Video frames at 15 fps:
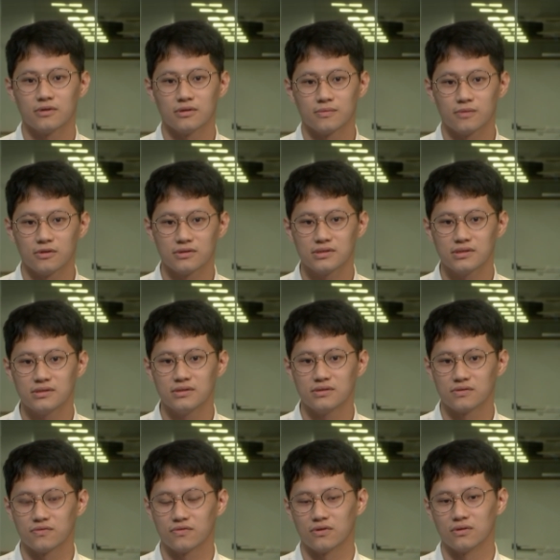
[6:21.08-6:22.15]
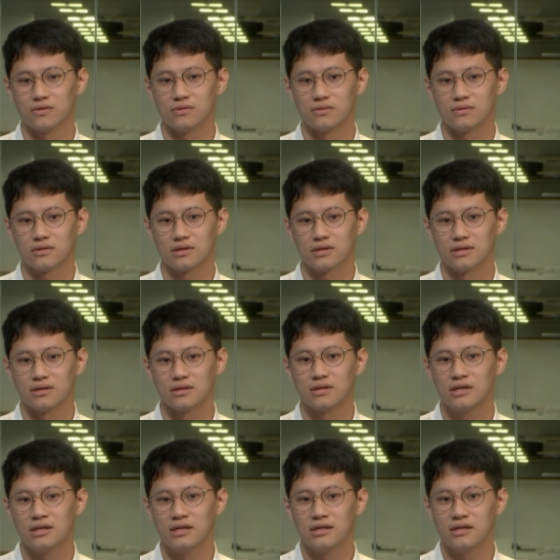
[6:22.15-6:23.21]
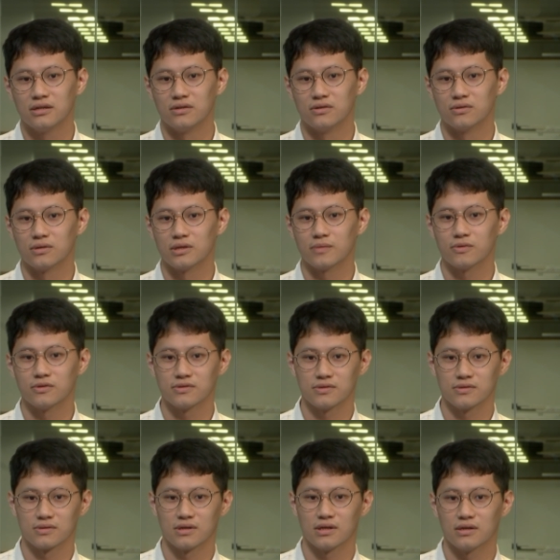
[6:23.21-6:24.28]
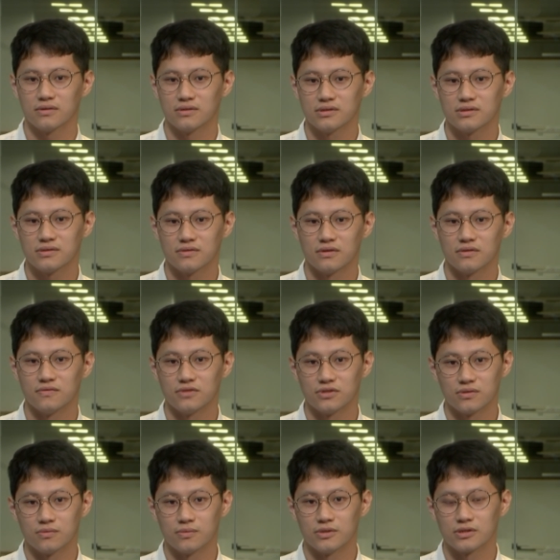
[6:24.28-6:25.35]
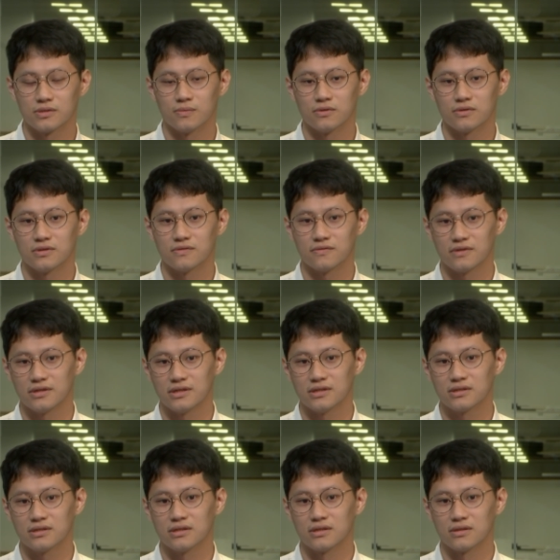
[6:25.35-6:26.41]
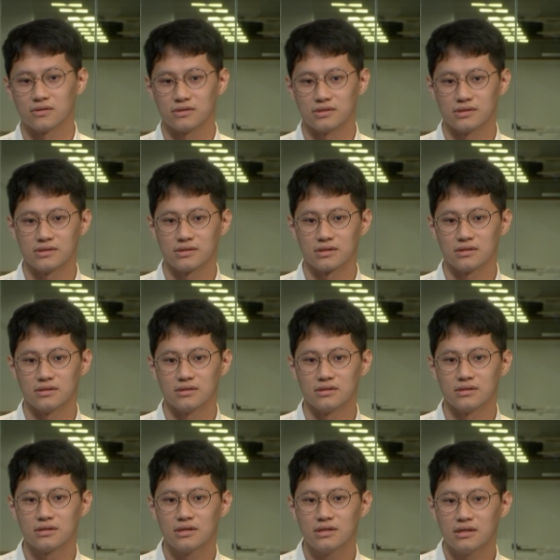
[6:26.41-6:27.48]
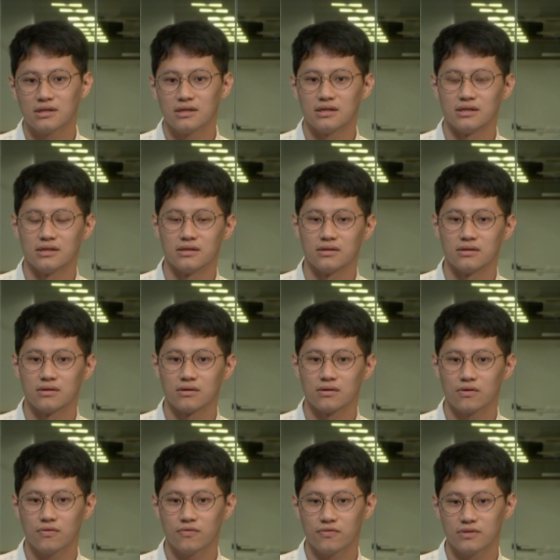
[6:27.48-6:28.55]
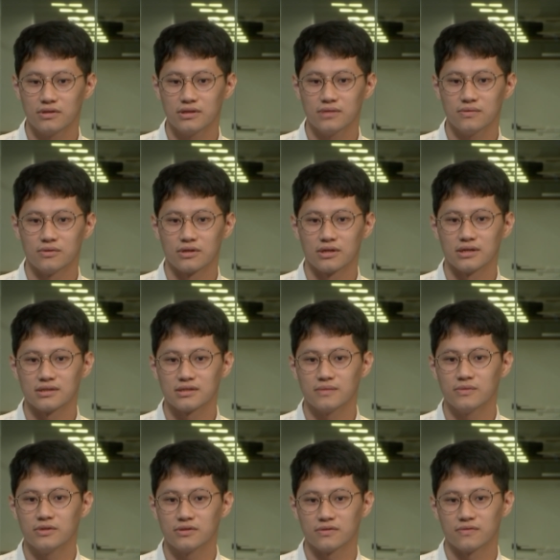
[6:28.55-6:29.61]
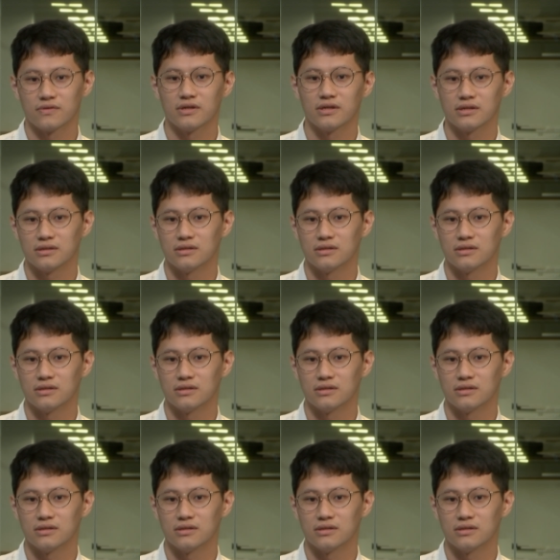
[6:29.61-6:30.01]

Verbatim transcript: po policies need to follow, and you know, like policies on how this uh, vision will be supported financially and logistically. And hopefully we'll get some hint of that